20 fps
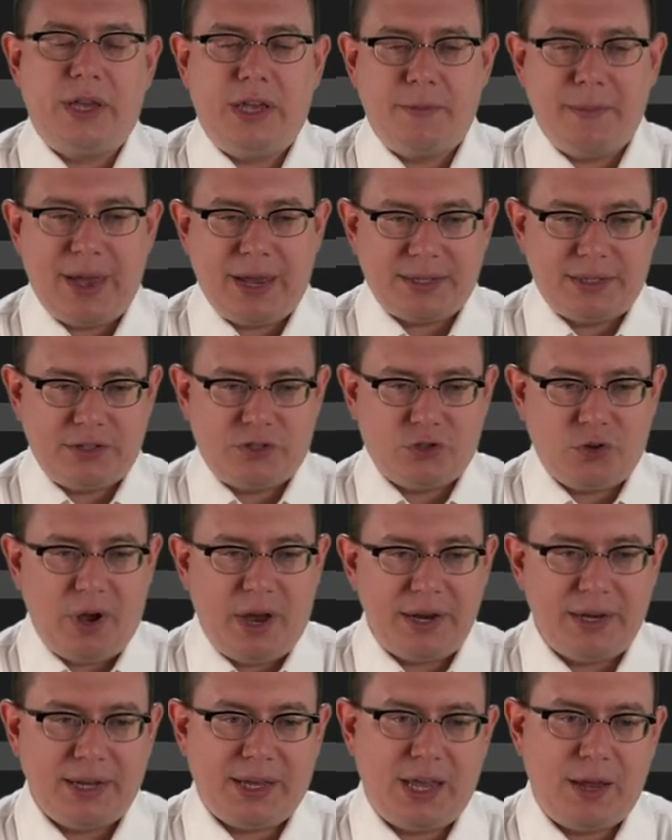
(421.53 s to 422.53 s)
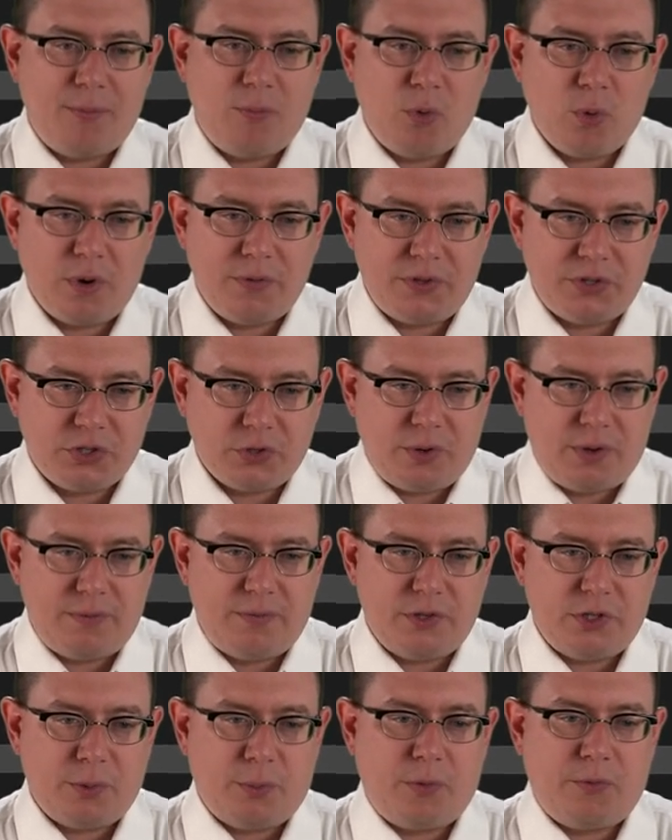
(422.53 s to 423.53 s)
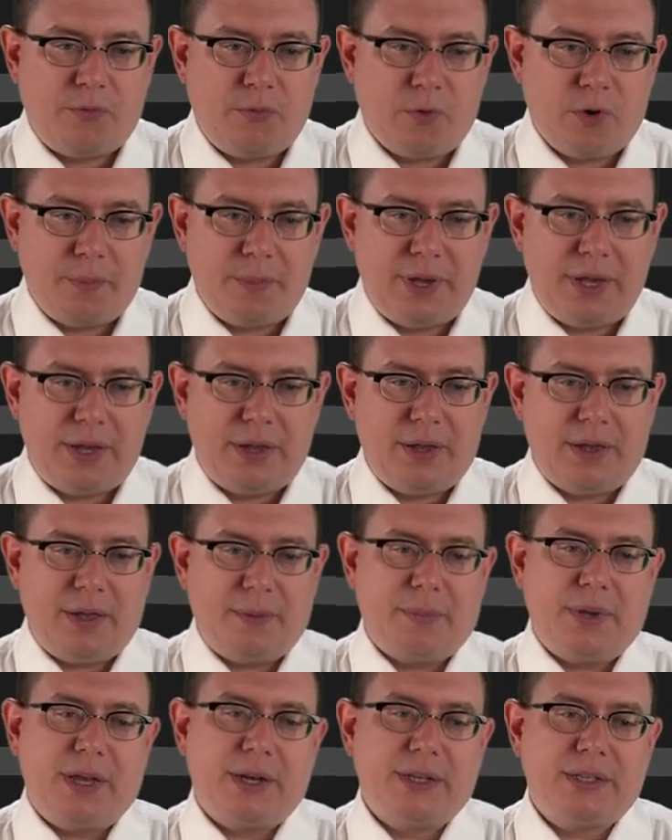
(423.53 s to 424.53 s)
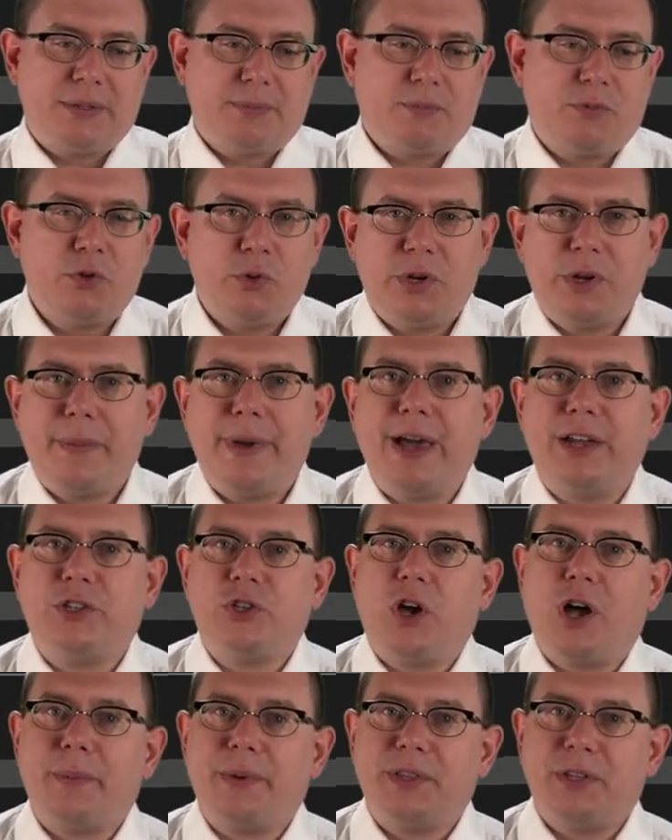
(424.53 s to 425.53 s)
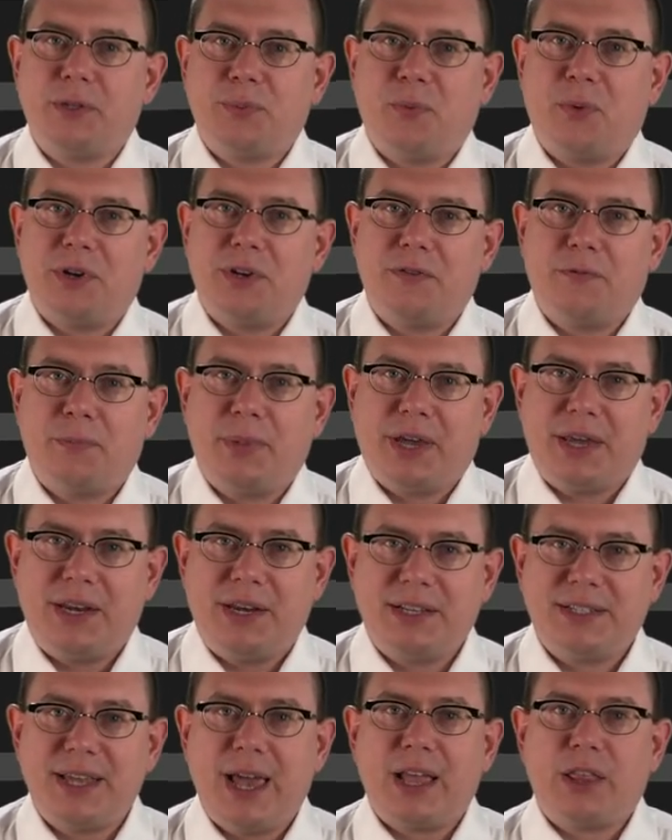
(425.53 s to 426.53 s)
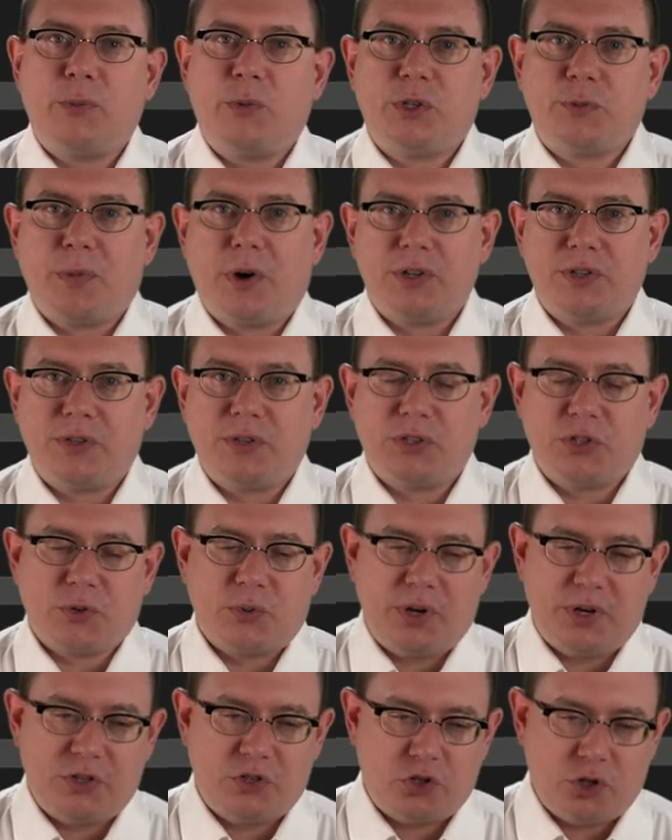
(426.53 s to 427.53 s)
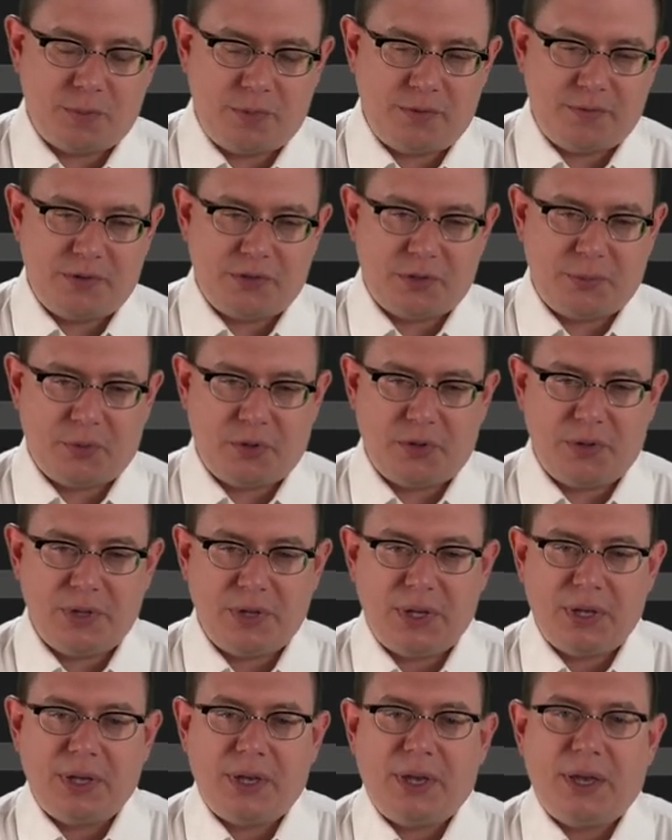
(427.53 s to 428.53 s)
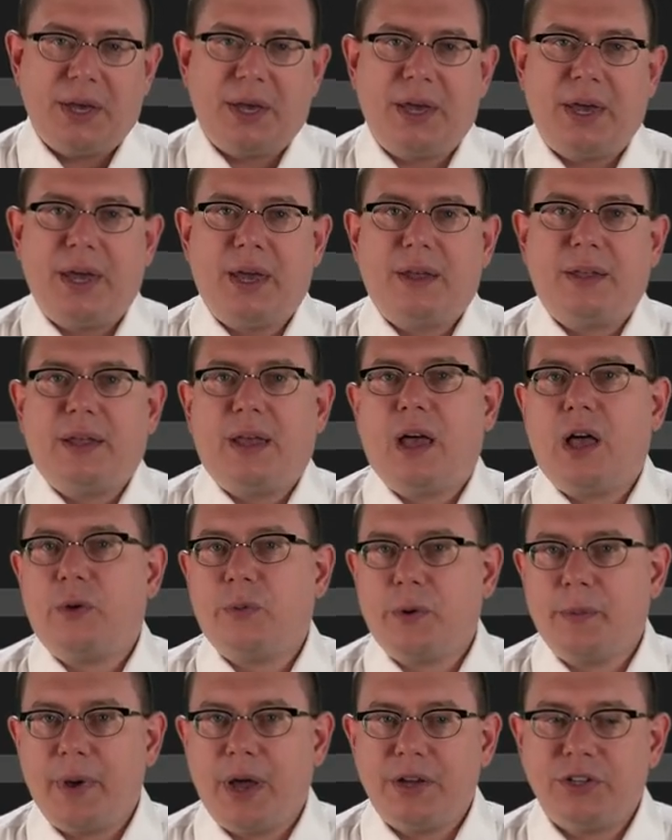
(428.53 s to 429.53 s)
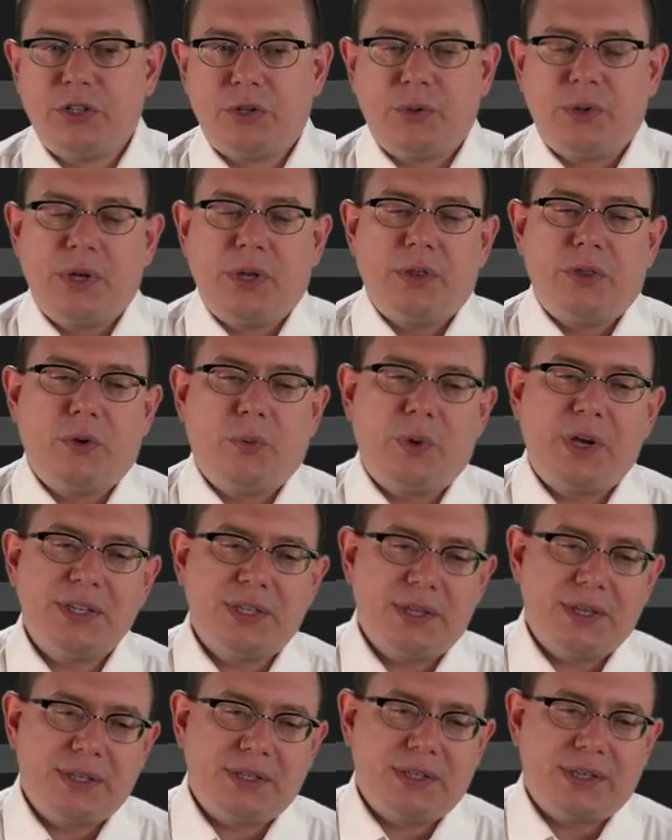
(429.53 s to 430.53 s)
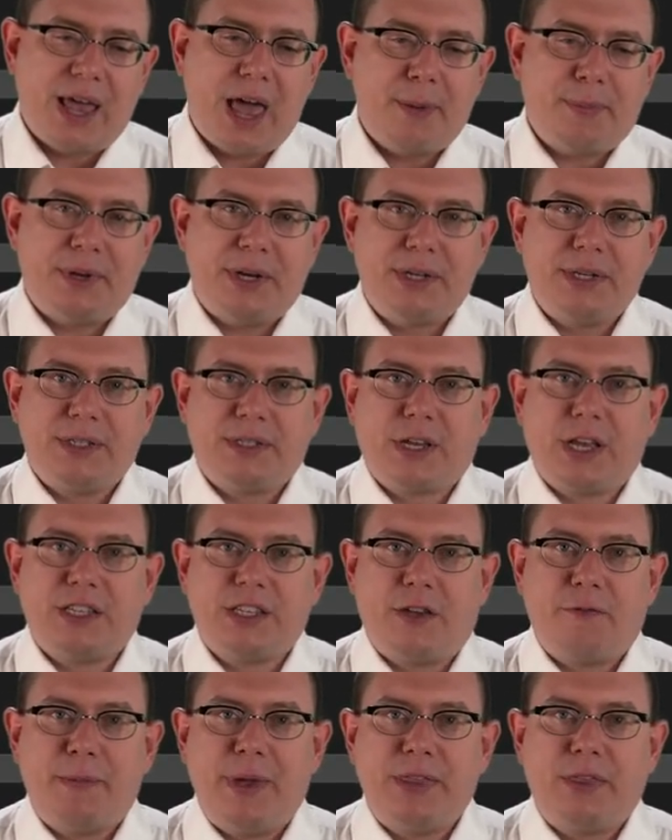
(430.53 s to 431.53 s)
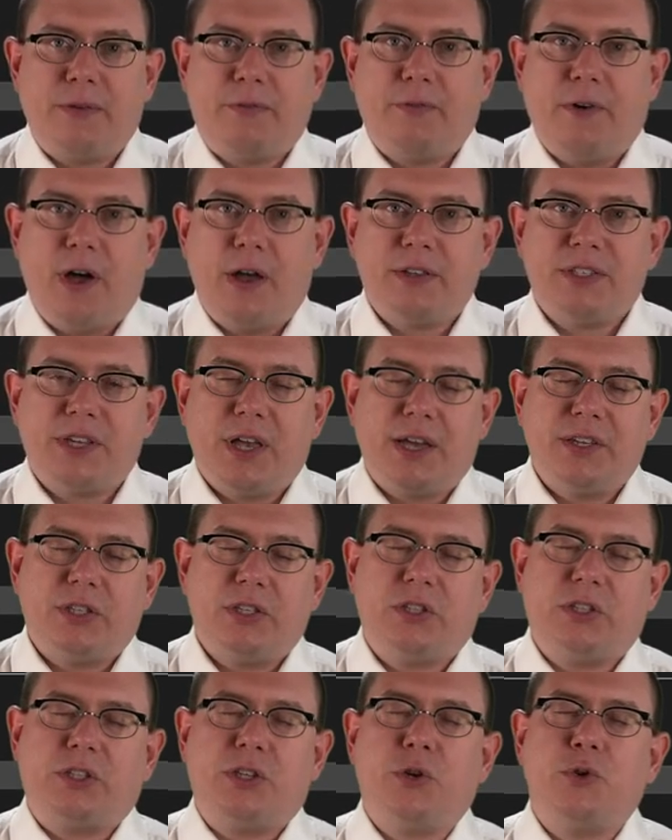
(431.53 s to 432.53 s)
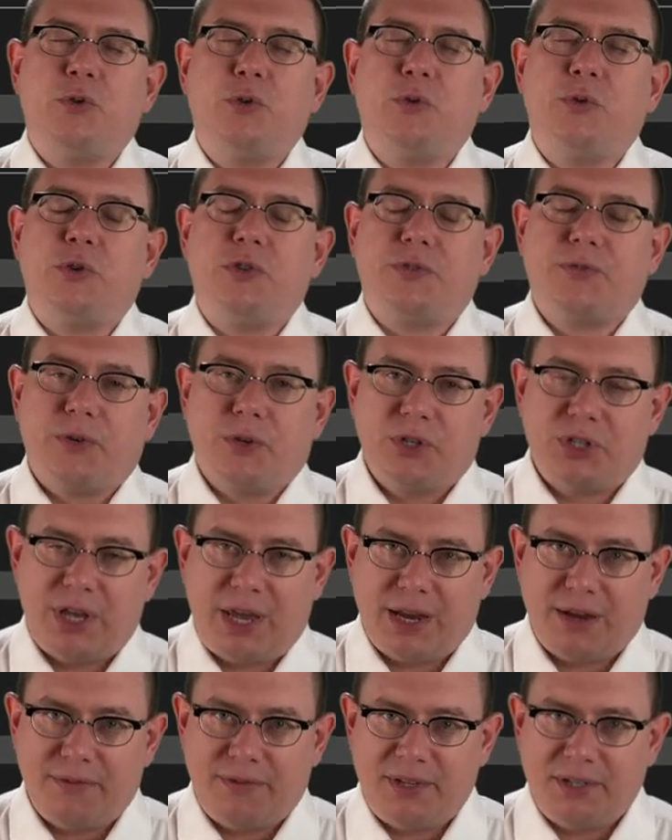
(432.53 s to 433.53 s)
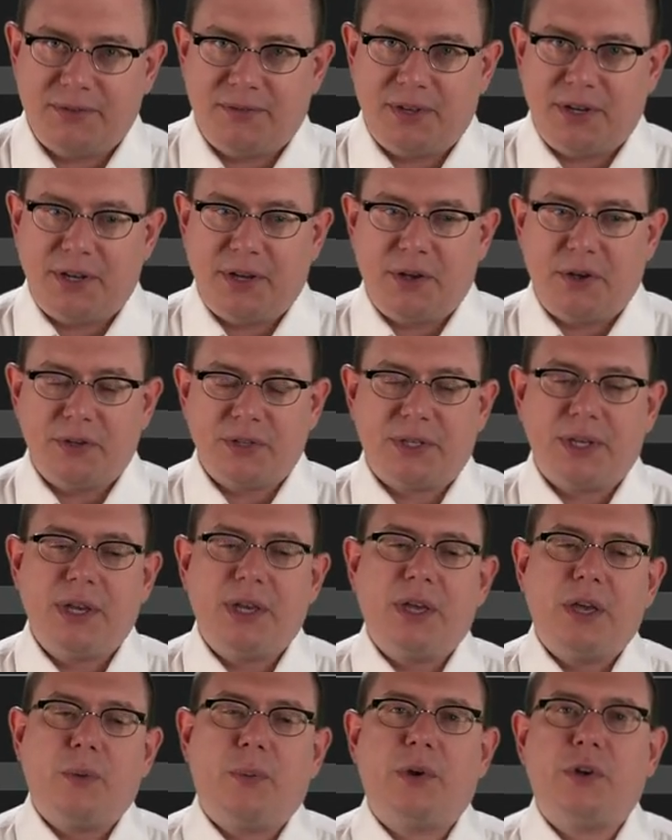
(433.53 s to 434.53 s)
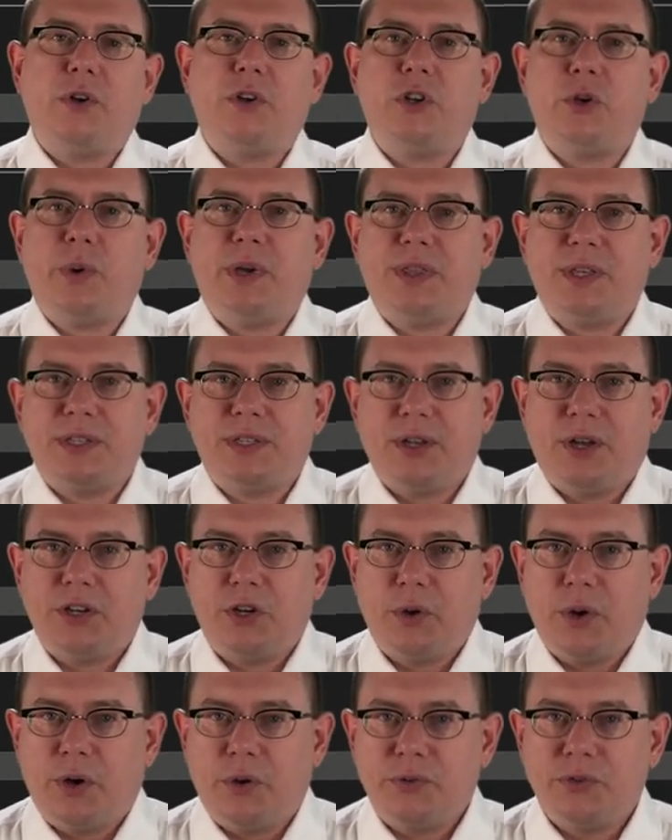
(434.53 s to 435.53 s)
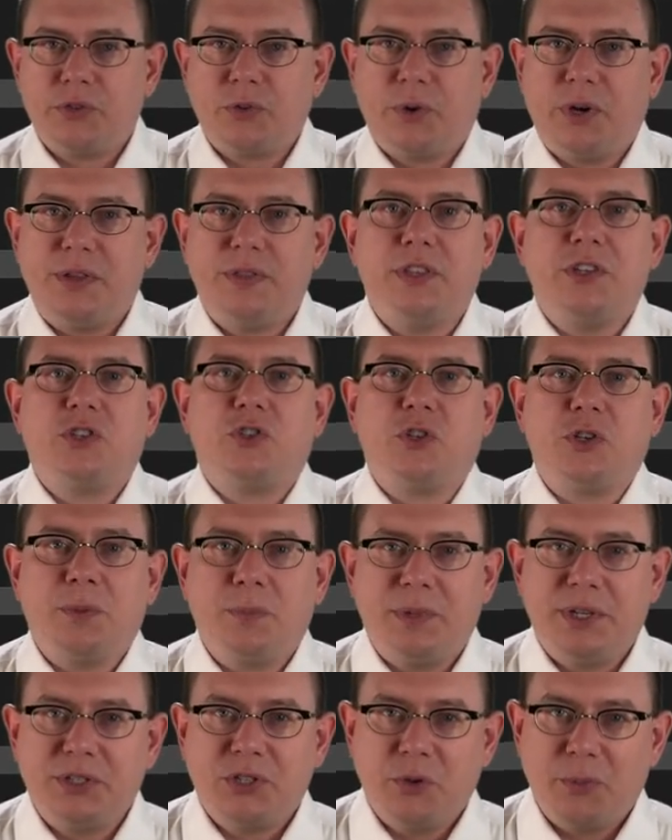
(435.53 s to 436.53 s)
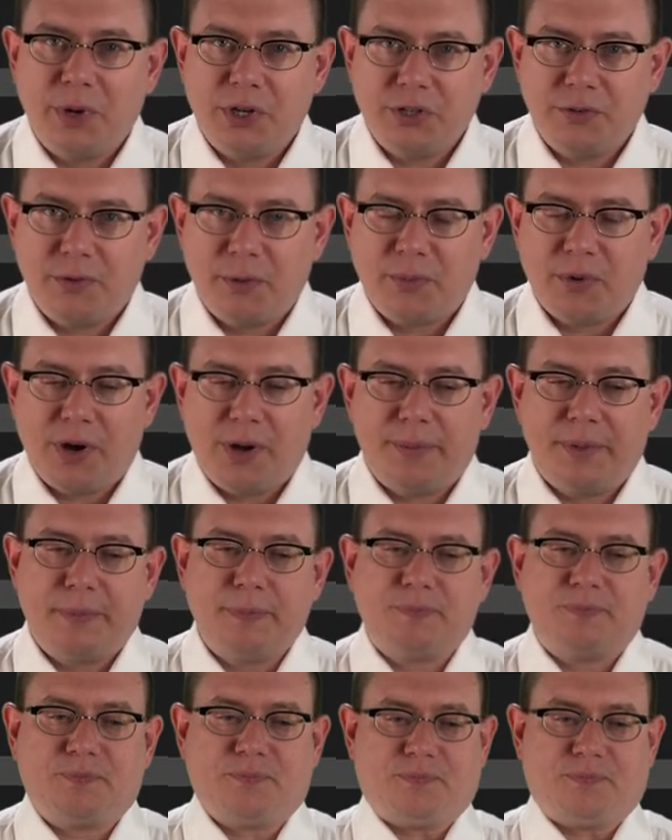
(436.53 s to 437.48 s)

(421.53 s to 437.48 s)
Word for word: Emacs is trying to keep more of the screen visible for me, but it's doing a bad job at this point of picking exactly which parts of the screen should be visible. Uh, I'll remind you, the reason this is happening is because I've made the font size huge for sake of these videos. When you're doing this on your own screen, this shouldn't be so much of a problem.